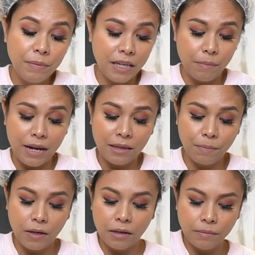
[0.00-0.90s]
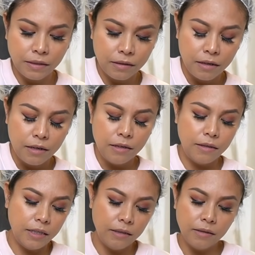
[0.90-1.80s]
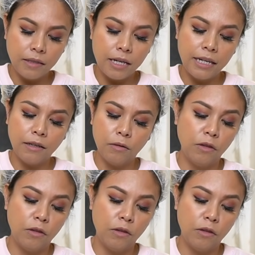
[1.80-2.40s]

making bath bombs, things like